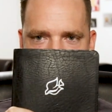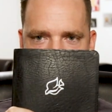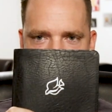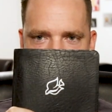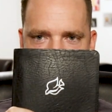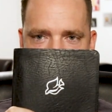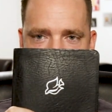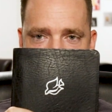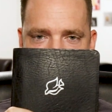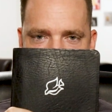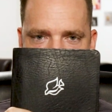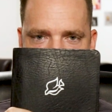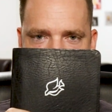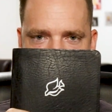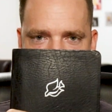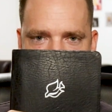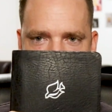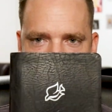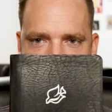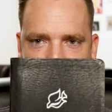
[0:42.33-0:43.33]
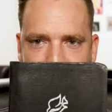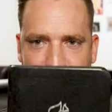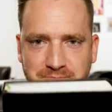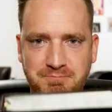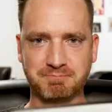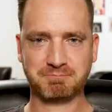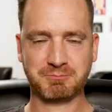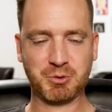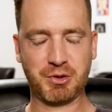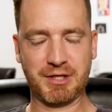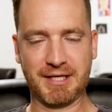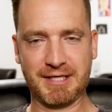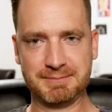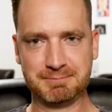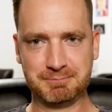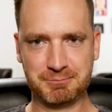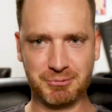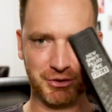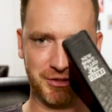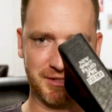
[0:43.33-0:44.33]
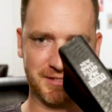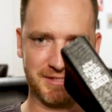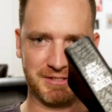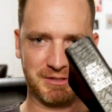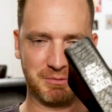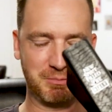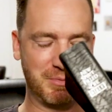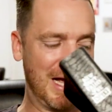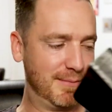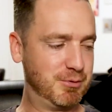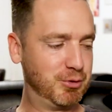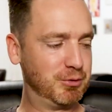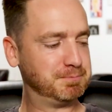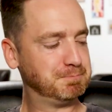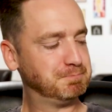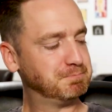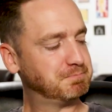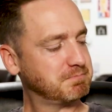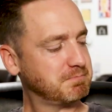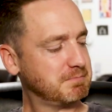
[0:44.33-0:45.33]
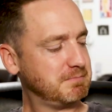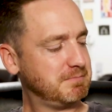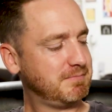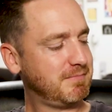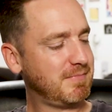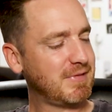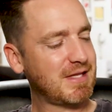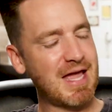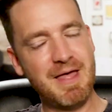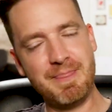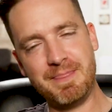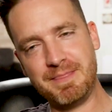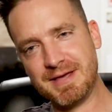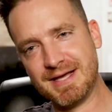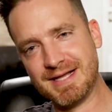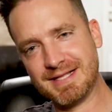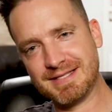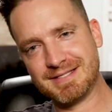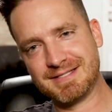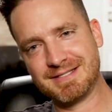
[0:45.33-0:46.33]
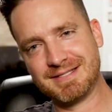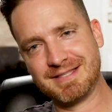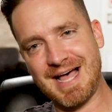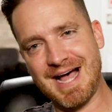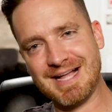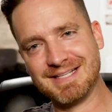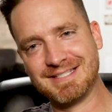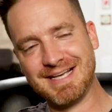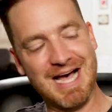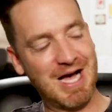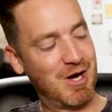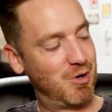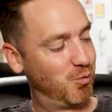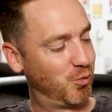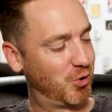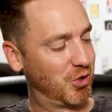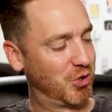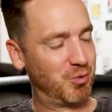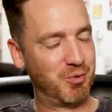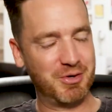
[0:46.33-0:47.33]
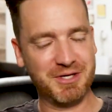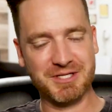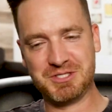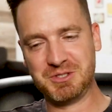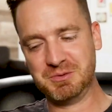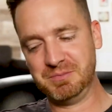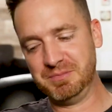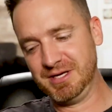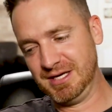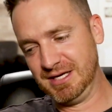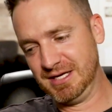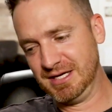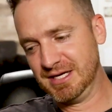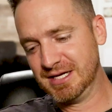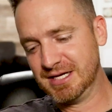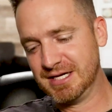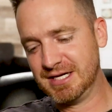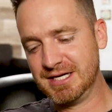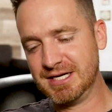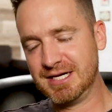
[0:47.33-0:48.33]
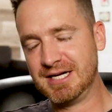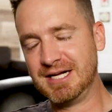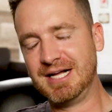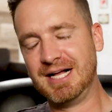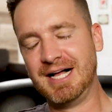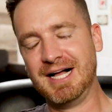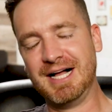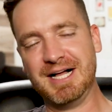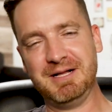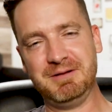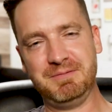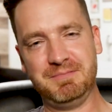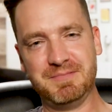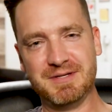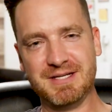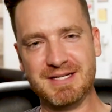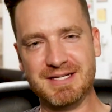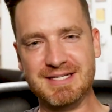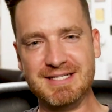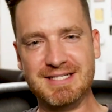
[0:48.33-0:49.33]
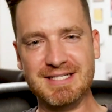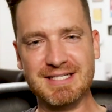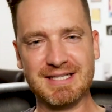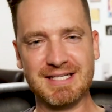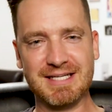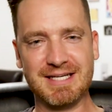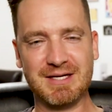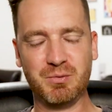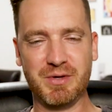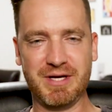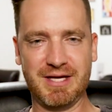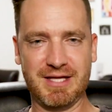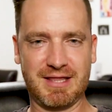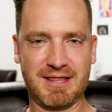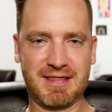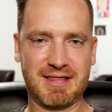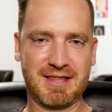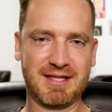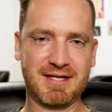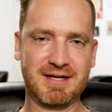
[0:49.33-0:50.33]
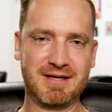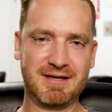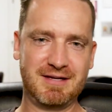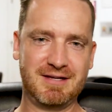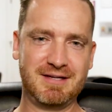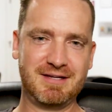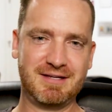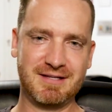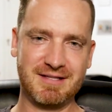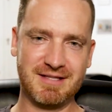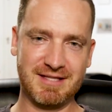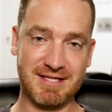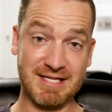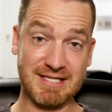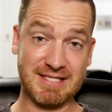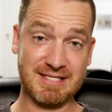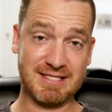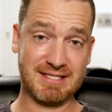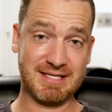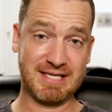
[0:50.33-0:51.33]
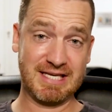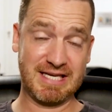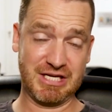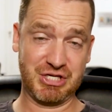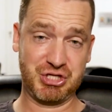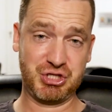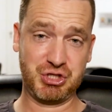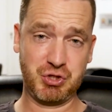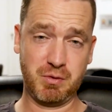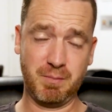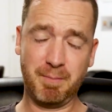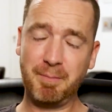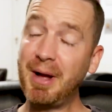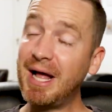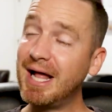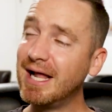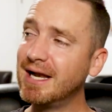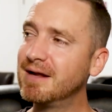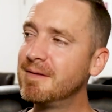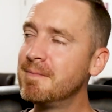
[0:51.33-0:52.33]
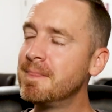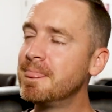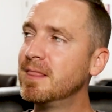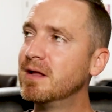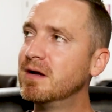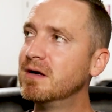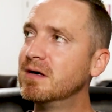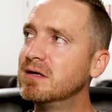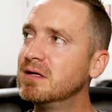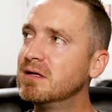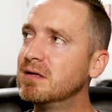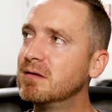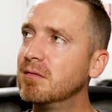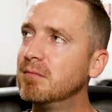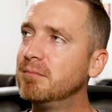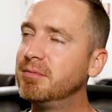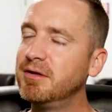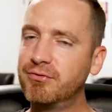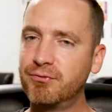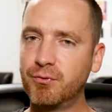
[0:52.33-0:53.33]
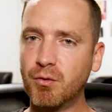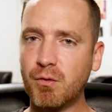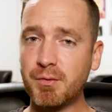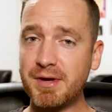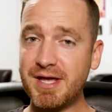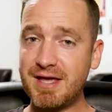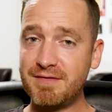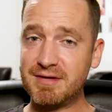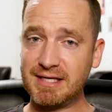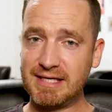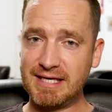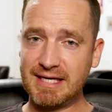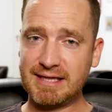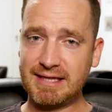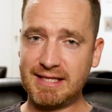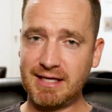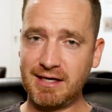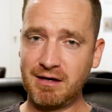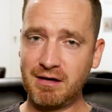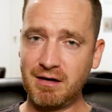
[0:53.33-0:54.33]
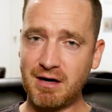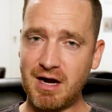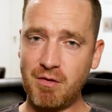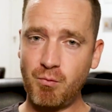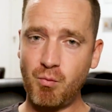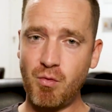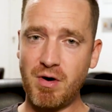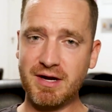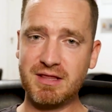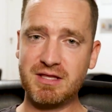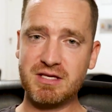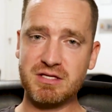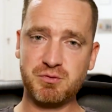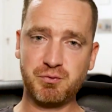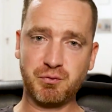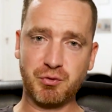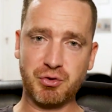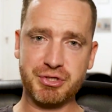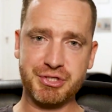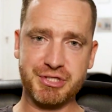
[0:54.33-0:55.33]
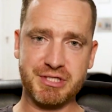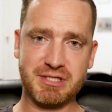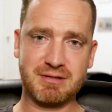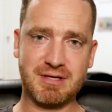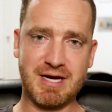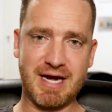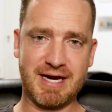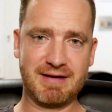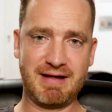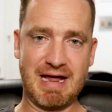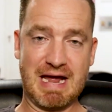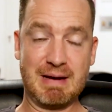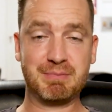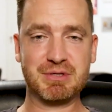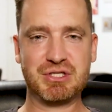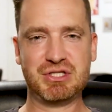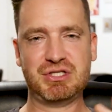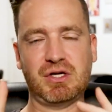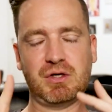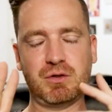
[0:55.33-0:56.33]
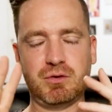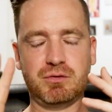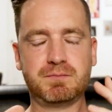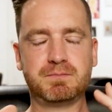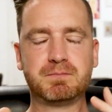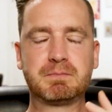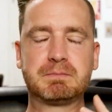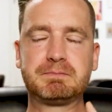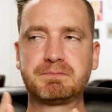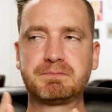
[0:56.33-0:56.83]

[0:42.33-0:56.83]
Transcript: this is a Bible. Mm-hmm. Okay, so this is the Bible. And that's, that's how we're going to be um, dealing with this issue. But before we even get there, I wanted this first kind of episode